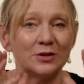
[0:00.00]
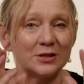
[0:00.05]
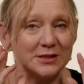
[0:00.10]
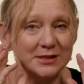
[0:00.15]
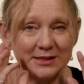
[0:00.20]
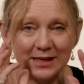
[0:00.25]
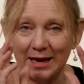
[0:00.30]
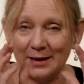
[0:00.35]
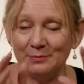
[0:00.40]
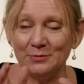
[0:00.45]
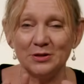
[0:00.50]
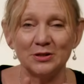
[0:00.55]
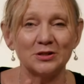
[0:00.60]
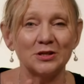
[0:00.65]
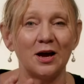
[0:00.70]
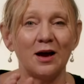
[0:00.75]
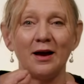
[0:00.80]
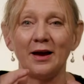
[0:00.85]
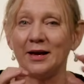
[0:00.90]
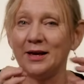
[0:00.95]
the same
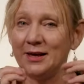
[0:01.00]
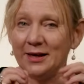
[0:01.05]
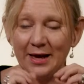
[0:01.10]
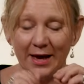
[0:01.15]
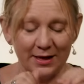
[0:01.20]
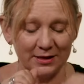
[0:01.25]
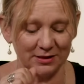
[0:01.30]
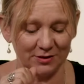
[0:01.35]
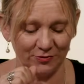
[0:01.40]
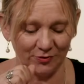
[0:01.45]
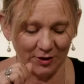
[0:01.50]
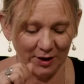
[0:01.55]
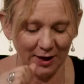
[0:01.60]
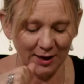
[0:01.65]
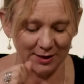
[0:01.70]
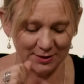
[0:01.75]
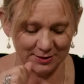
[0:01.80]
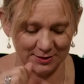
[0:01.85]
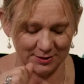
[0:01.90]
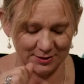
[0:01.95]
desire he has for
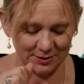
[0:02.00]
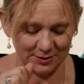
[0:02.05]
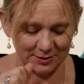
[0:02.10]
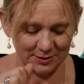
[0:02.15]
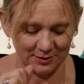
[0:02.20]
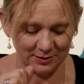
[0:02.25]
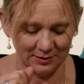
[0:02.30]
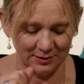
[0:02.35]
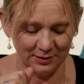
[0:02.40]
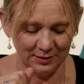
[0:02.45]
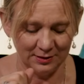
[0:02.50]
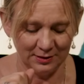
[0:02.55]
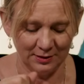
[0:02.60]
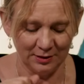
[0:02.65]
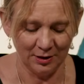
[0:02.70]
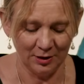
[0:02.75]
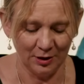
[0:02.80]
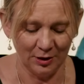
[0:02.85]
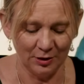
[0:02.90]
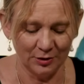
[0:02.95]
us.
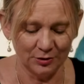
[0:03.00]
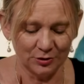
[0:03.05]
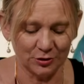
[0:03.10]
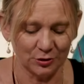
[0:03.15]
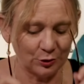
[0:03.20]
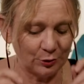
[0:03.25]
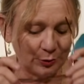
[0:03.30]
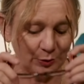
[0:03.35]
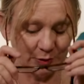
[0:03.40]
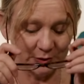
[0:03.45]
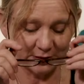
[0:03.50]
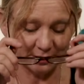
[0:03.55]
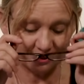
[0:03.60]
So